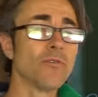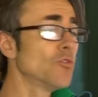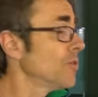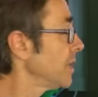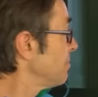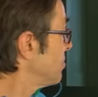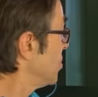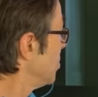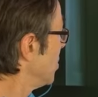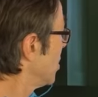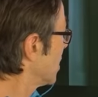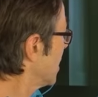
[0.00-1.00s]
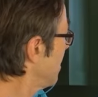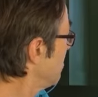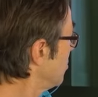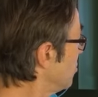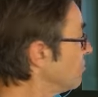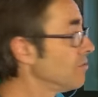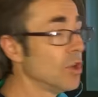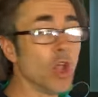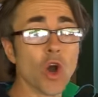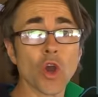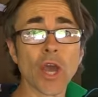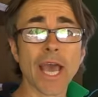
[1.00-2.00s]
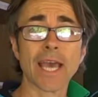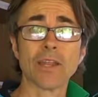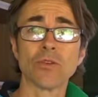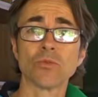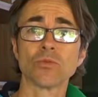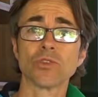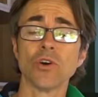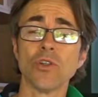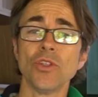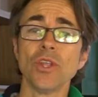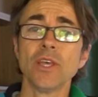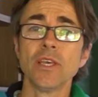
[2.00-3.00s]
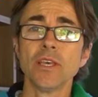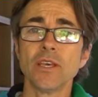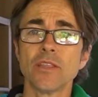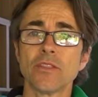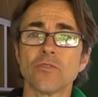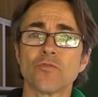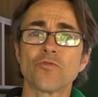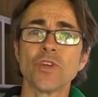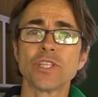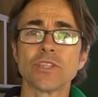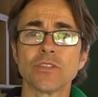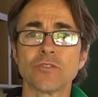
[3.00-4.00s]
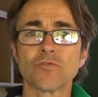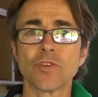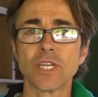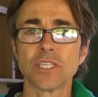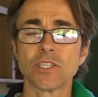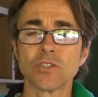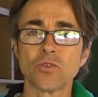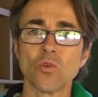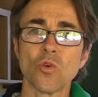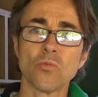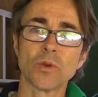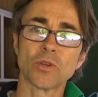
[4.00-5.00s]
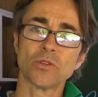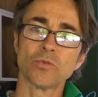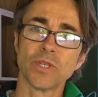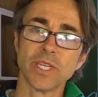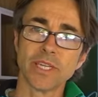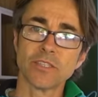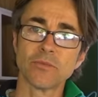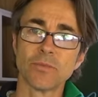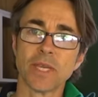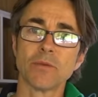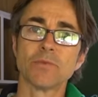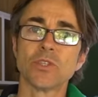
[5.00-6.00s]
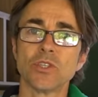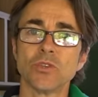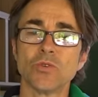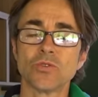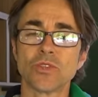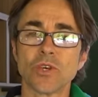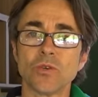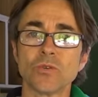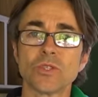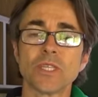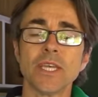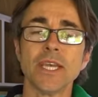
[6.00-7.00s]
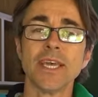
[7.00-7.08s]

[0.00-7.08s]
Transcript: I've already put a couple of long handles on the fridge and the freezer door because we need to be able to use those.